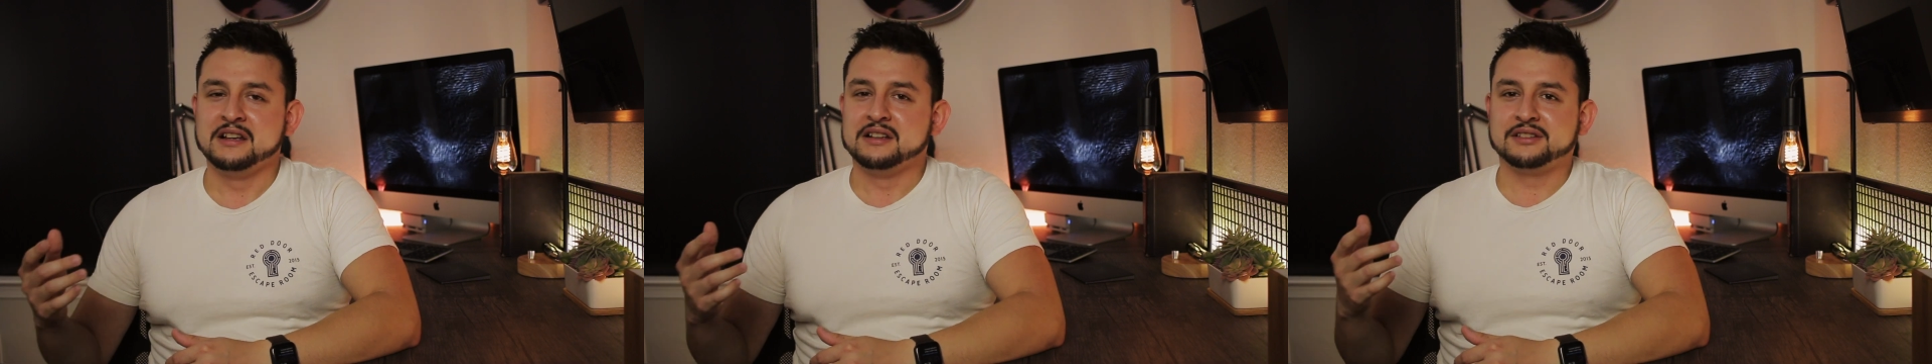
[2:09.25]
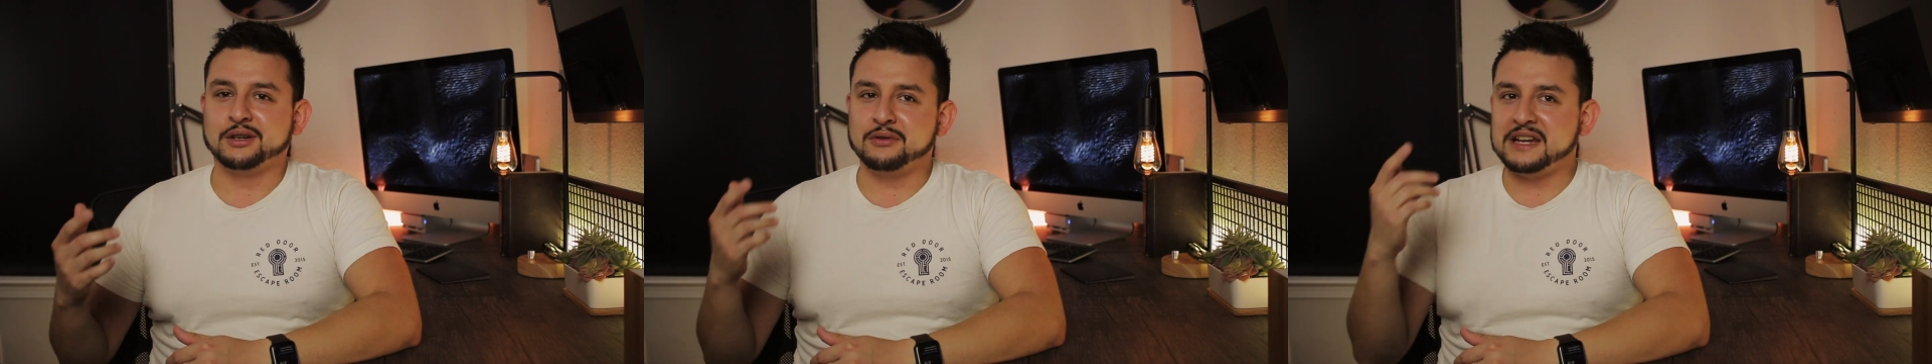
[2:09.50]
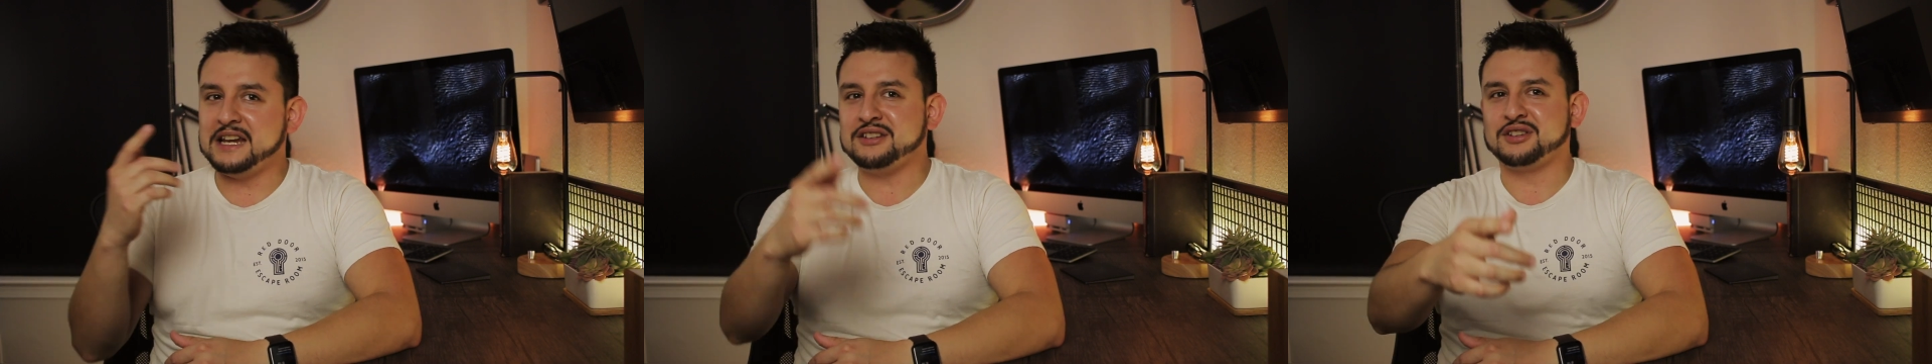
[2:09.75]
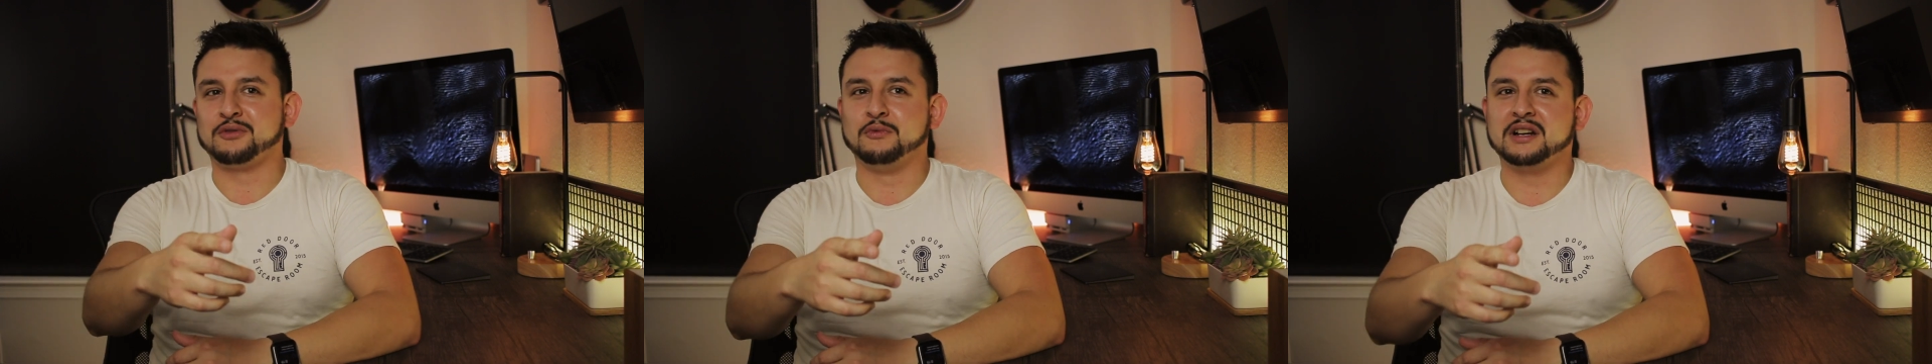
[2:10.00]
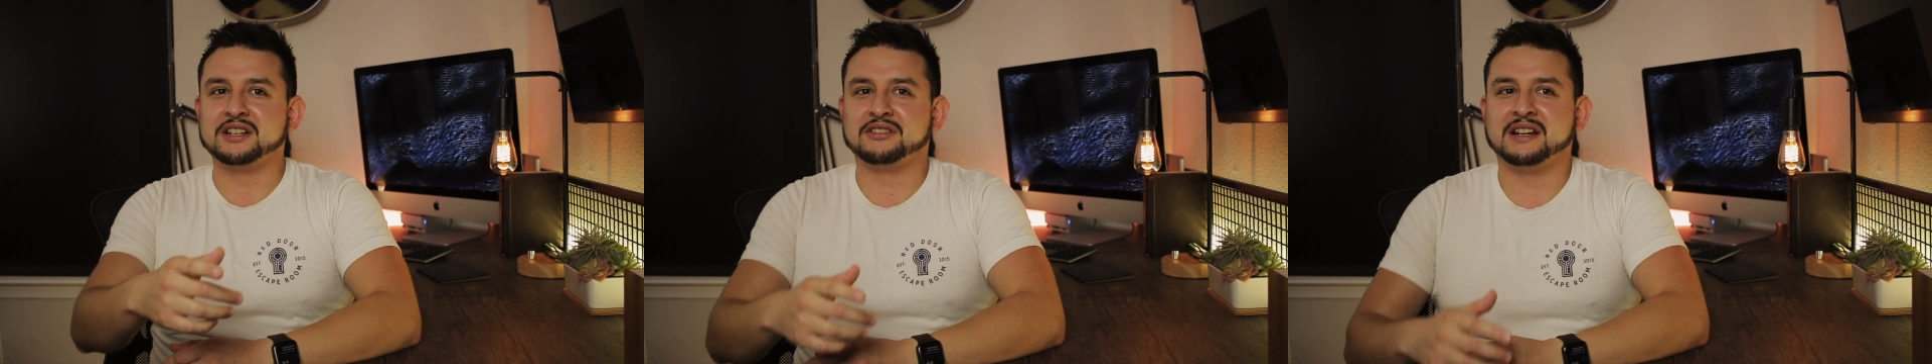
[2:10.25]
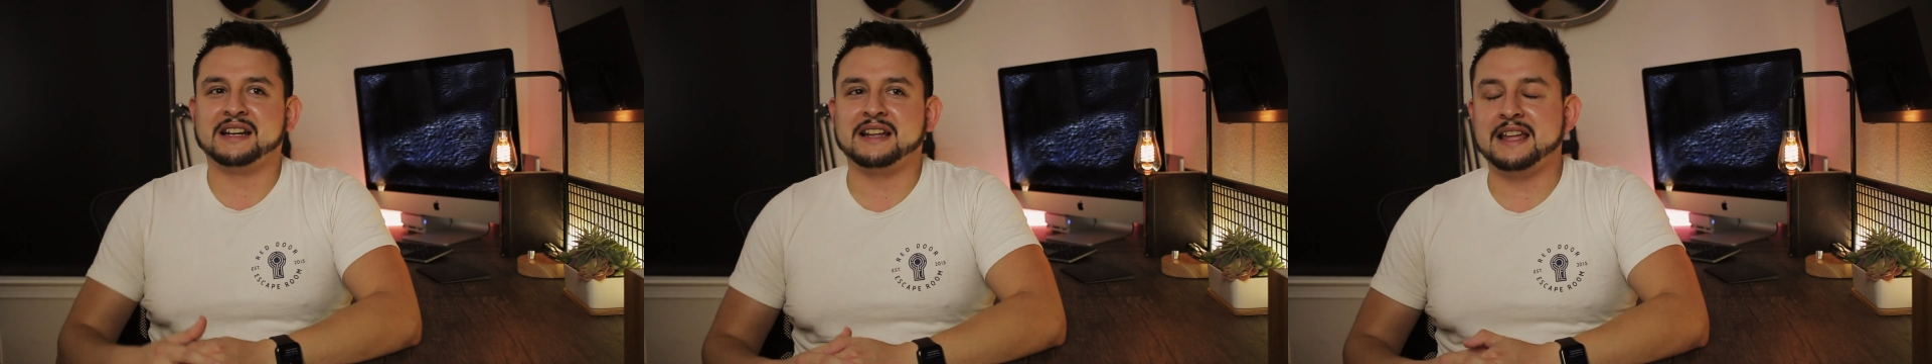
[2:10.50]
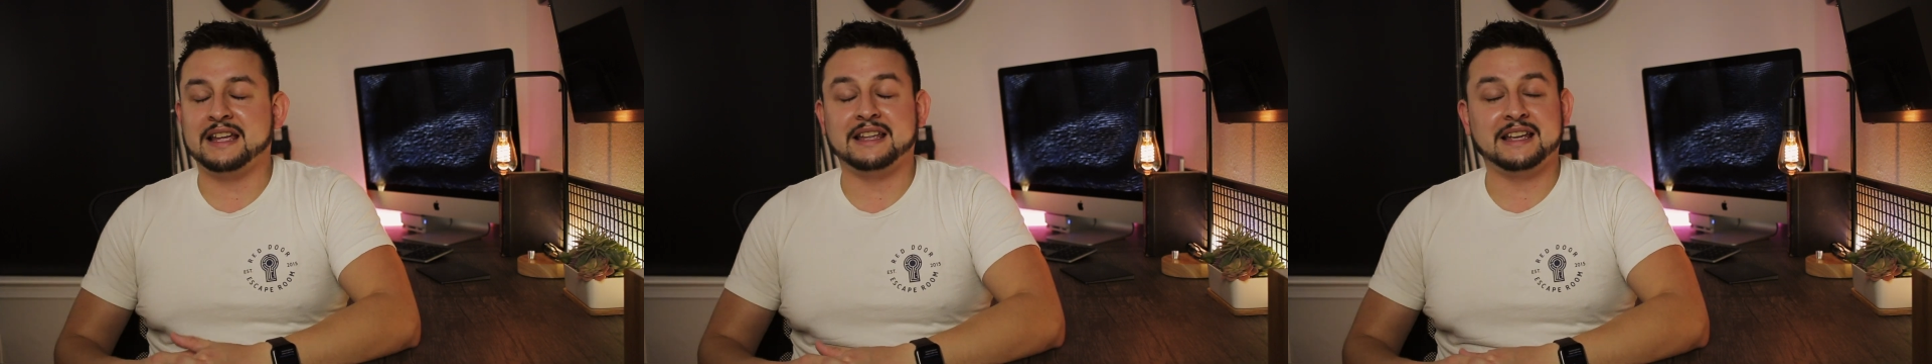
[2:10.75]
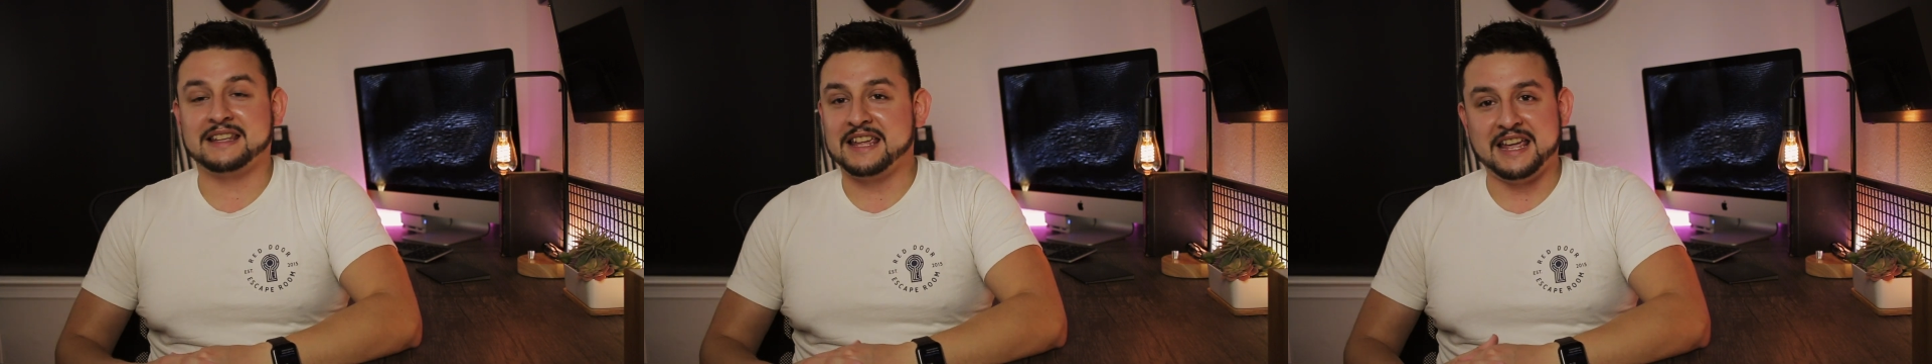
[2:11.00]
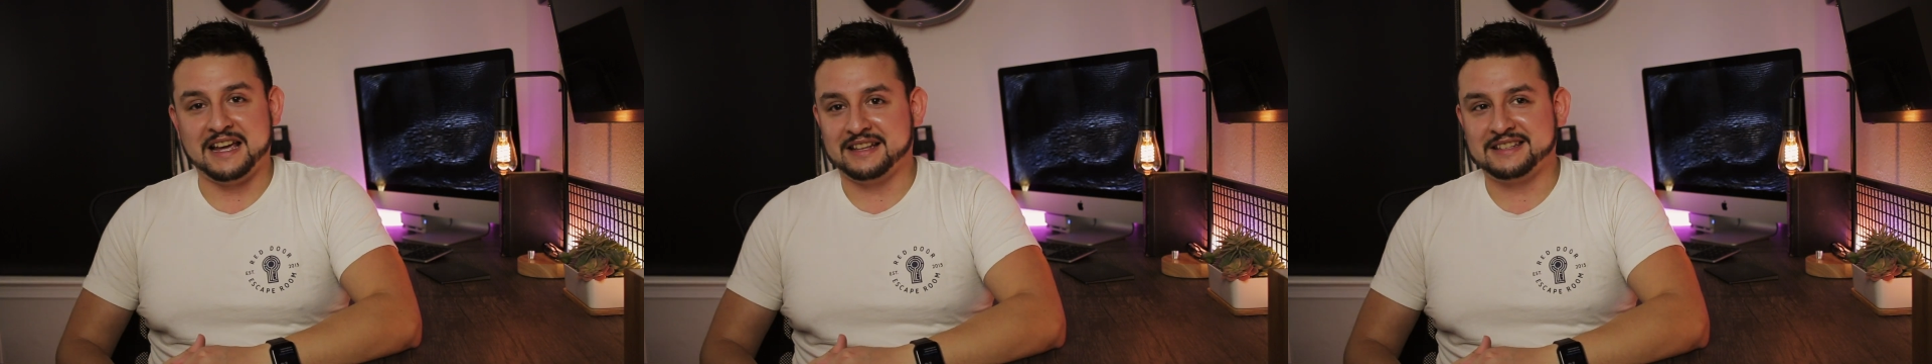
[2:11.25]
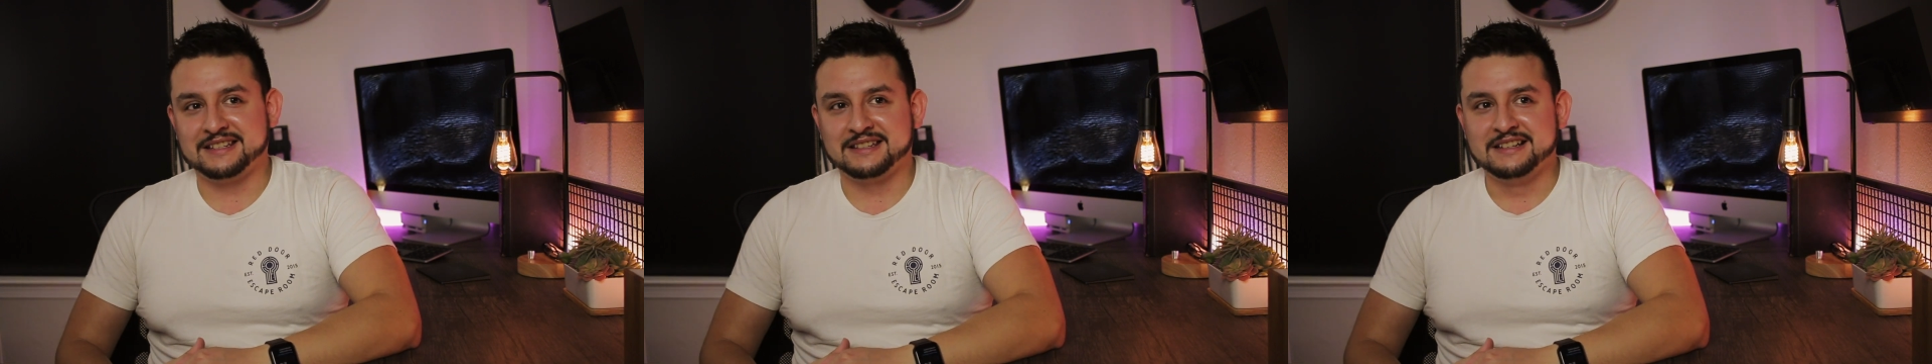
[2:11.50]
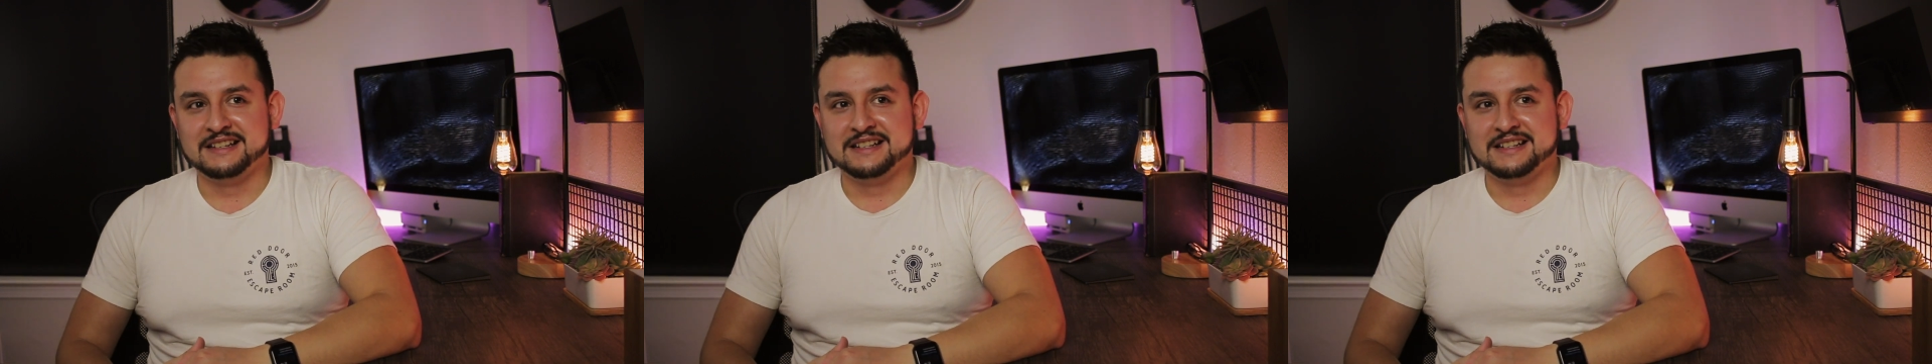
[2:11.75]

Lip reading: So in case you're wondering, it can't.